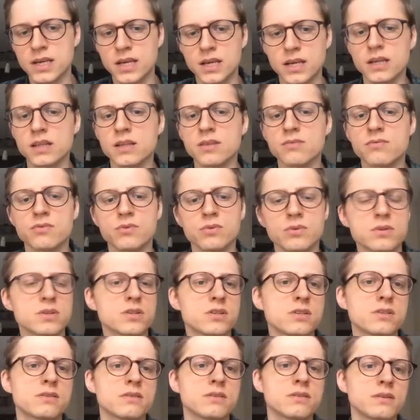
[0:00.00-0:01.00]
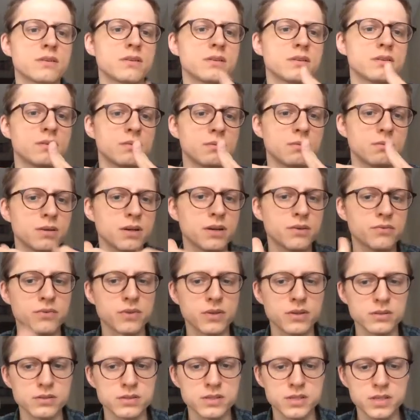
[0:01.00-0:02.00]
and of course,
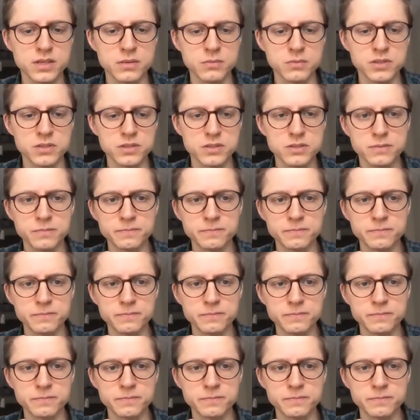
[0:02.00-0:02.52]
GraphQL schemas.